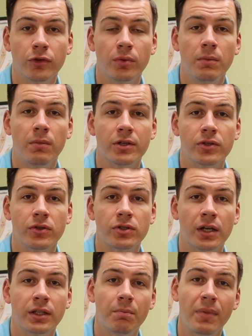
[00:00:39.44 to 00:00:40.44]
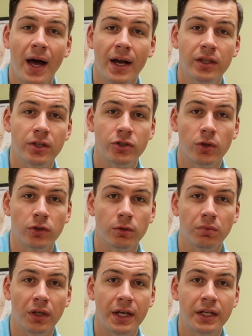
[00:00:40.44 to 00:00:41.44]
3 muscles on the back of the shoulder
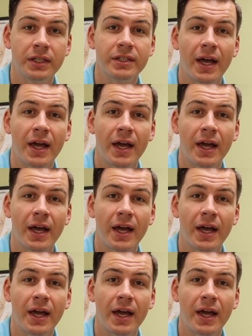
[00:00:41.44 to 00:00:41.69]
blade is